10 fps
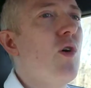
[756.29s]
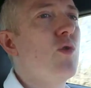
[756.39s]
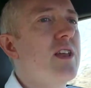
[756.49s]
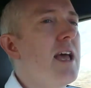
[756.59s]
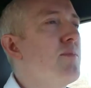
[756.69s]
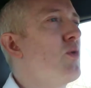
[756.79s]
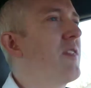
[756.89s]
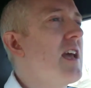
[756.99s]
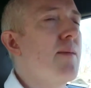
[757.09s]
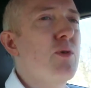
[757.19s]
Don't gamble
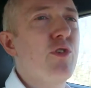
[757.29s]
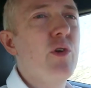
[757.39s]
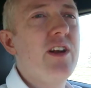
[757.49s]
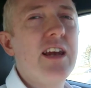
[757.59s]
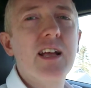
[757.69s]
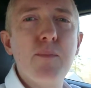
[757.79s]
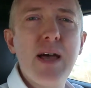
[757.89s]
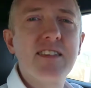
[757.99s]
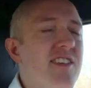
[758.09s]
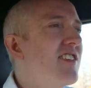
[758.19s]
with the opportunity to
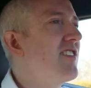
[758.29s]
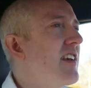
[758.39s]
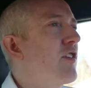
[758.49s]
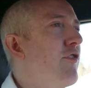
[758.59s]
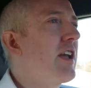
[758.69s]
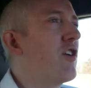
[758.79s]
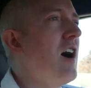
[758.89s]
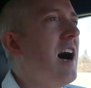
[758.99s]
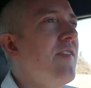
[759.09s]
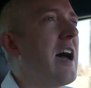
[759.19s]
commence a six
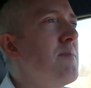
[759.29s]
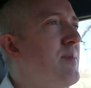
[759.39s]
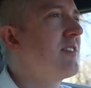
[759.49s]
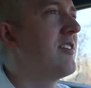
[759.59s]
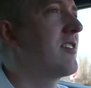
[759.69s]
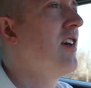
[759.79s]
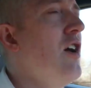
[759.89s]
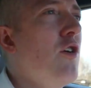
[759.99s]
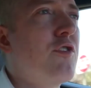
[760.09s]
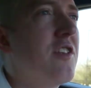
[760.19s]
figure online business
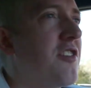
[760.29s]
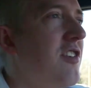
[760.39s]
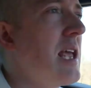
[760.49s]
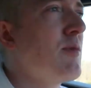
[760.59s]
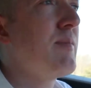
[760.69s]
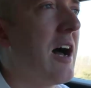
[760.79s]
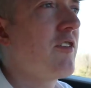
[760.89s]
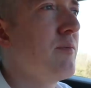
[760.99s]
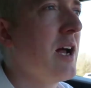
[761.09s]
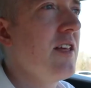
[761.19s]
for the same
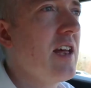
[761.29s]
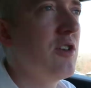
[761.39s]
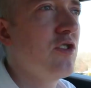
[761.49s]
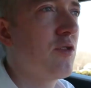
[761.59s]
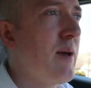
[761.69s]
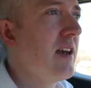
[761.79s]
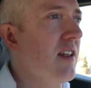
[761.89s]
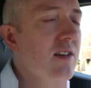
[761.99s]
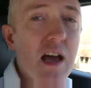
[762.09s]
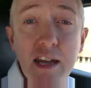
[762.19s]
amount of money that you'd
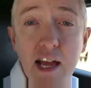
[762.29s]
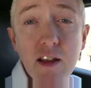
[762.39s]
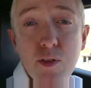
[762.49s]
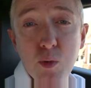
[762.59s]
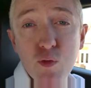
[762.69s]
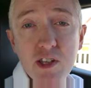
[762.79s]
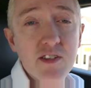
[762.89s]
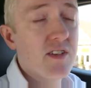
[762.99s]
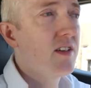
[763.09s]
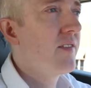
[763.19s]
spend a night at the
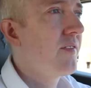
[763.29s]
movies.